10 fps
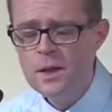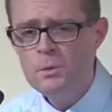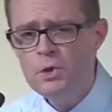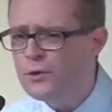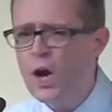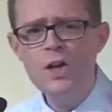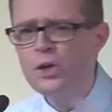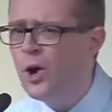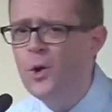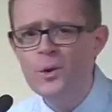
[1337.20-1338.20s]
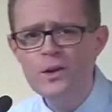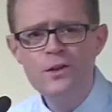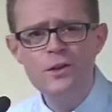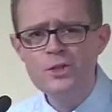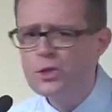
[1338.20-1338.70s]
But you've got to know
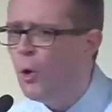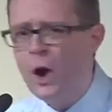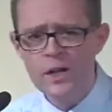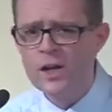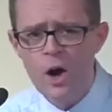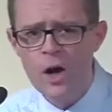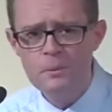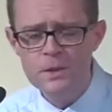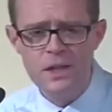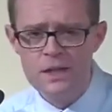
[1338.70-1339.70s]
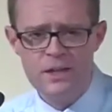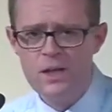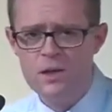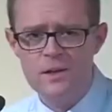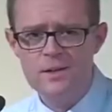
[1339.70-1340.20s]
there's no other God but the living
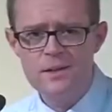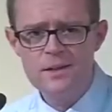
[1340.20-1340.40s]
God.